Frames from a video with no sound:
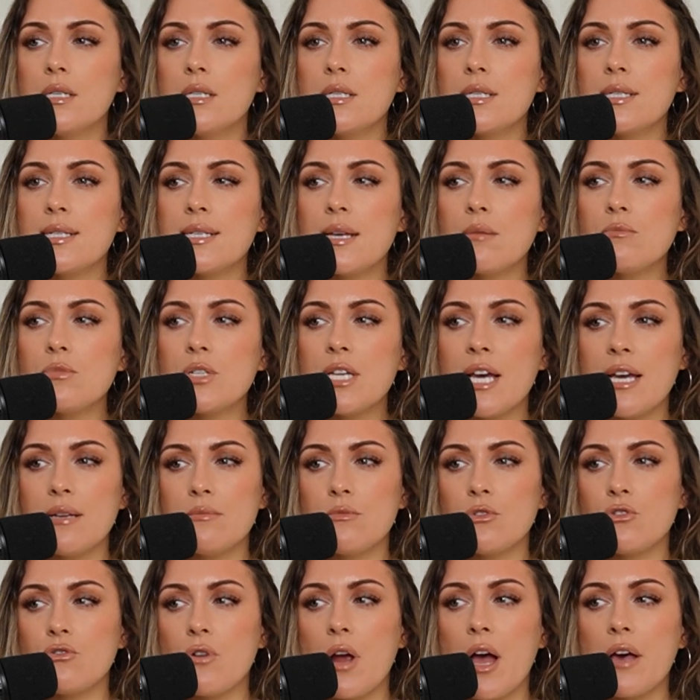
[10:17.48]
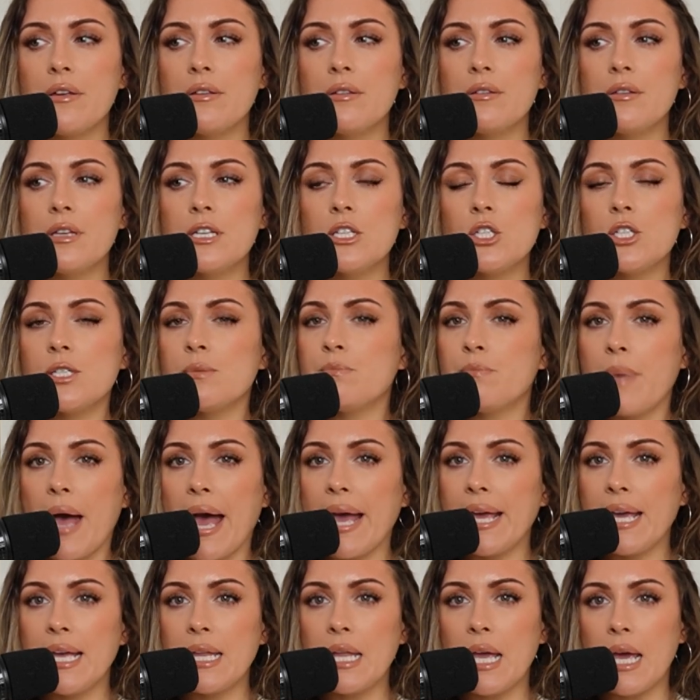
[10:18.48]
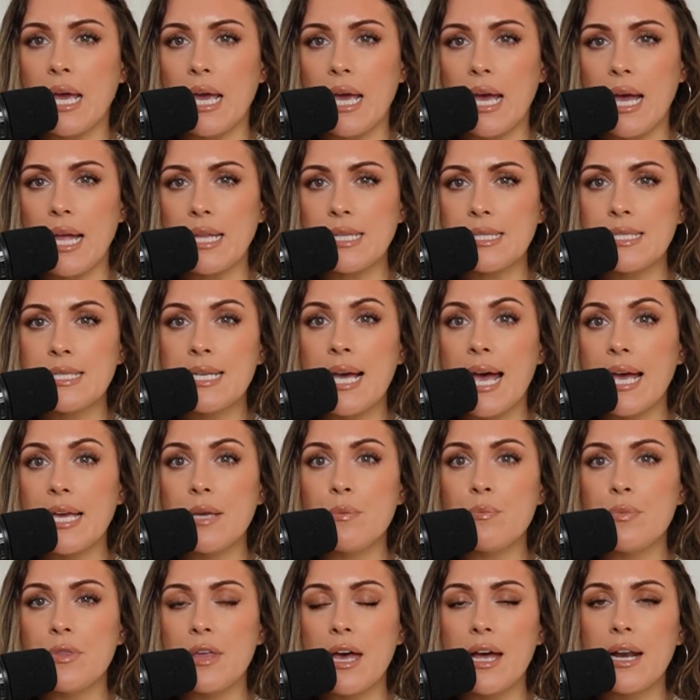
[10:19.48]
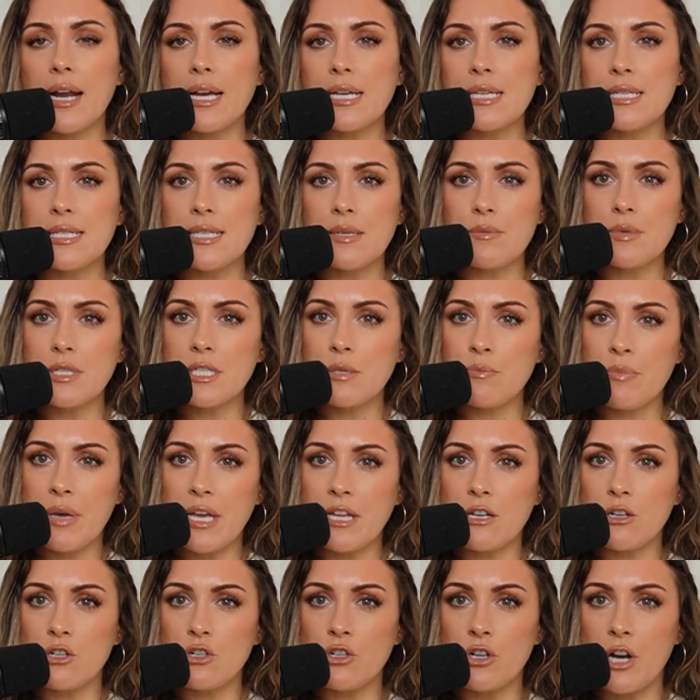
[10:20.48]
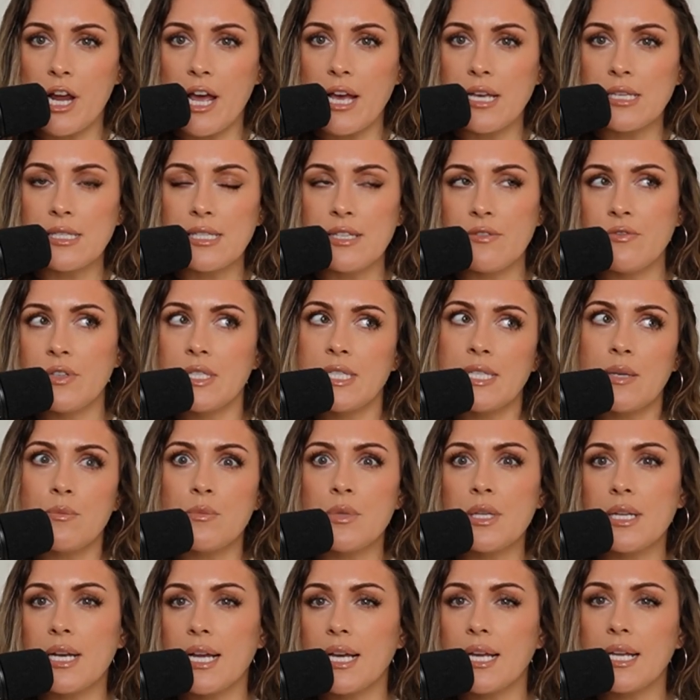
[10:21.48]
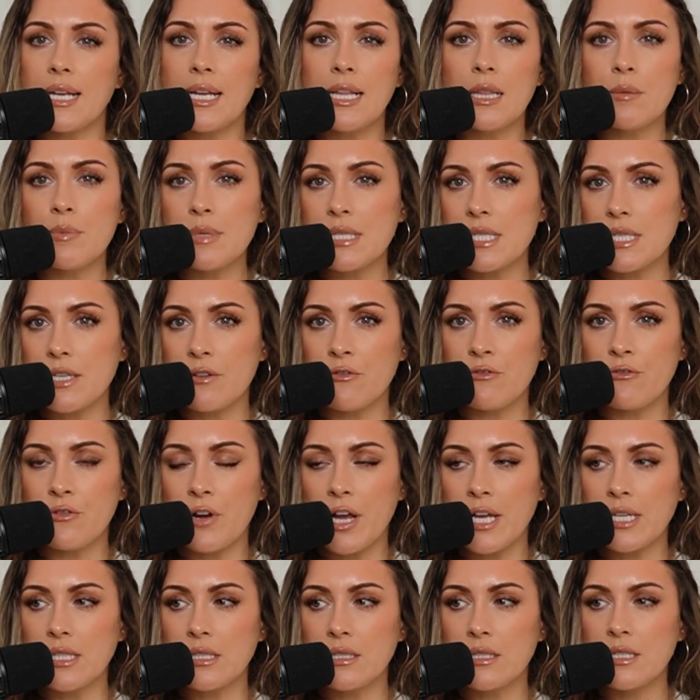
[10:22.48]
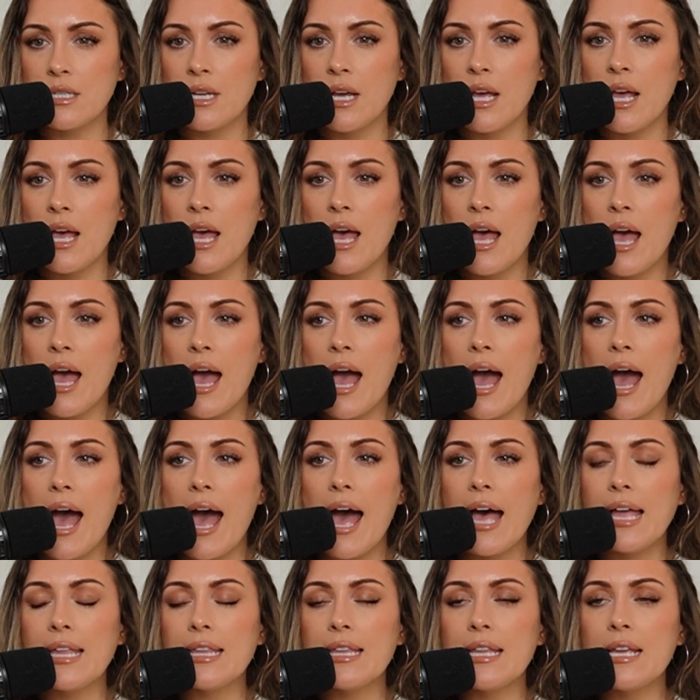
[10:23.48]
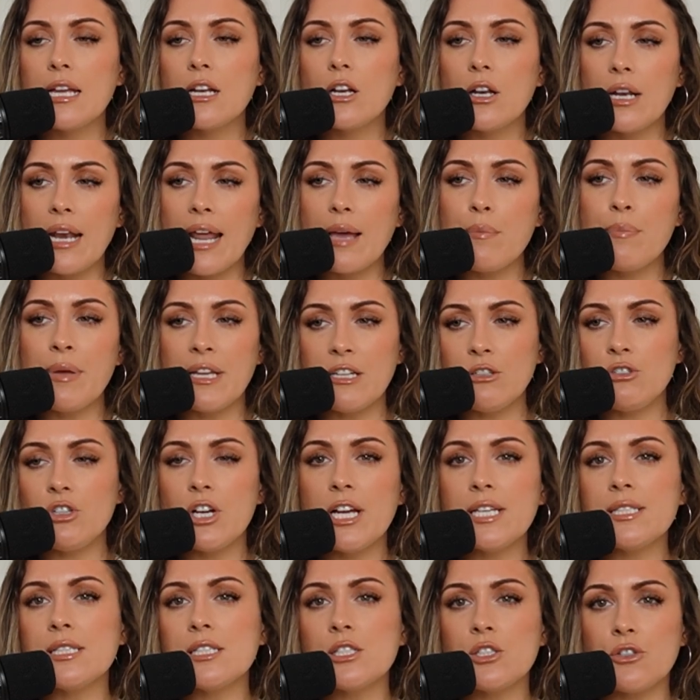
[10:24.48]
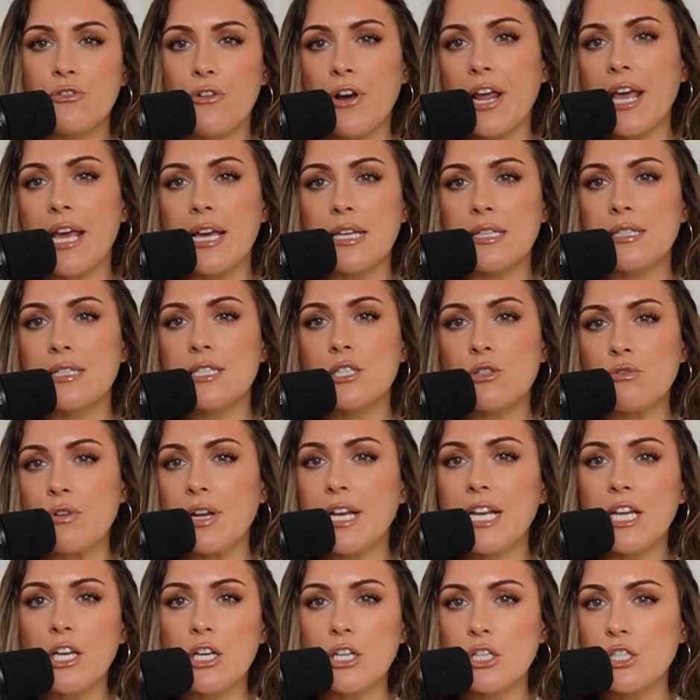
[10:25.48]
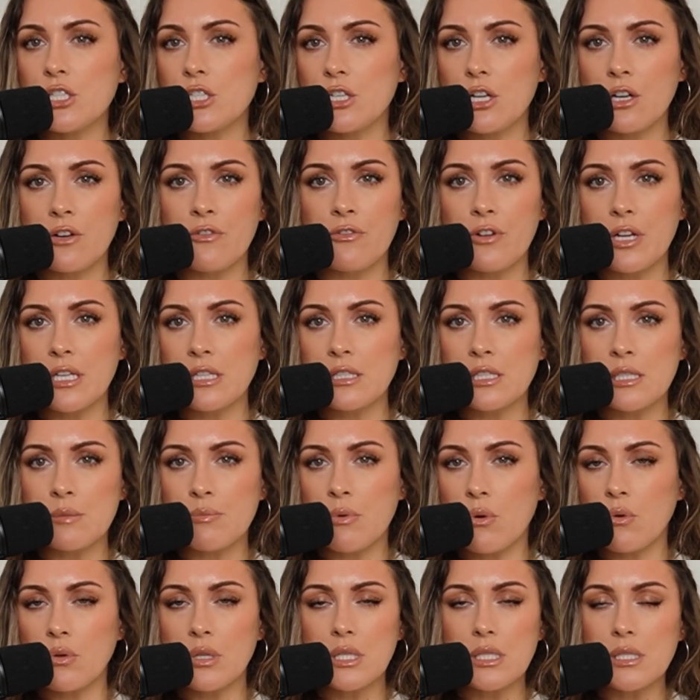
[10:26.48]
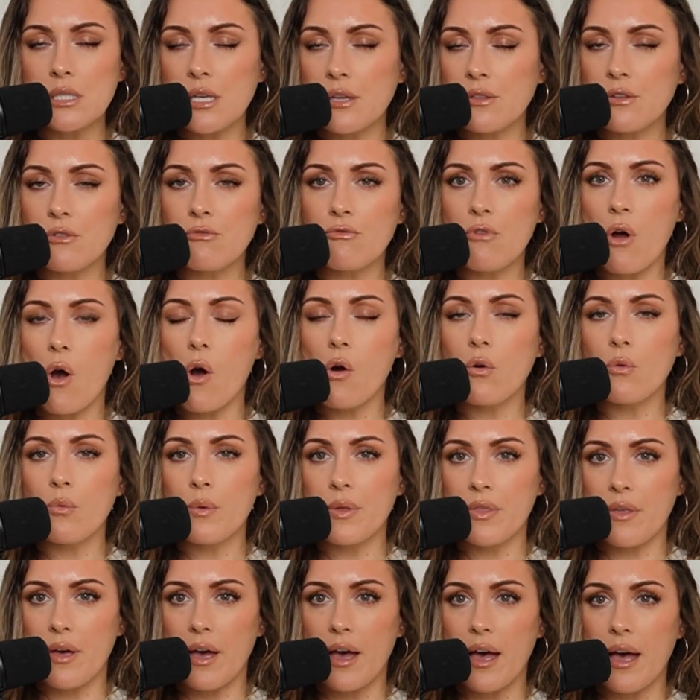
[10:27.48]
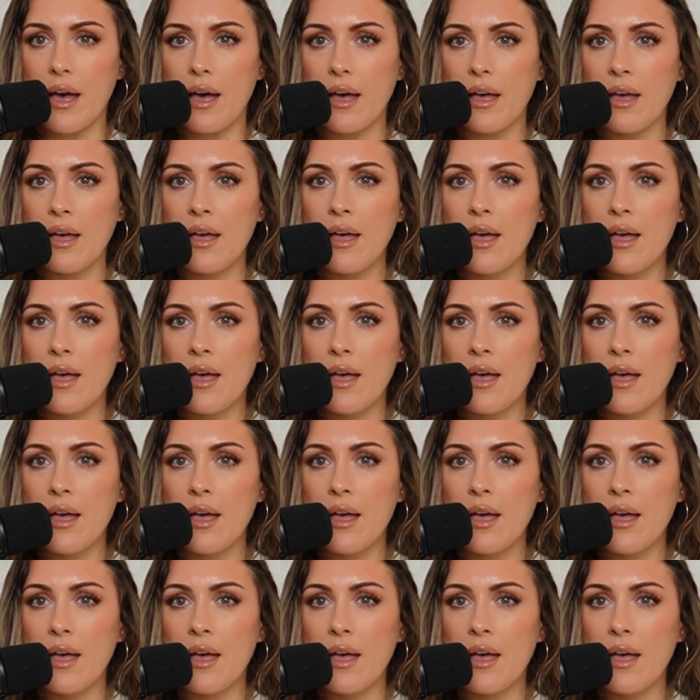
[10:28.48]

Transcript: sometimes rather than just buying it, I'll type that item into Pinterest if it's something like a little bit different. And like, Pinterest is great and it's really good to look for inspo and there's nothing wrong with that.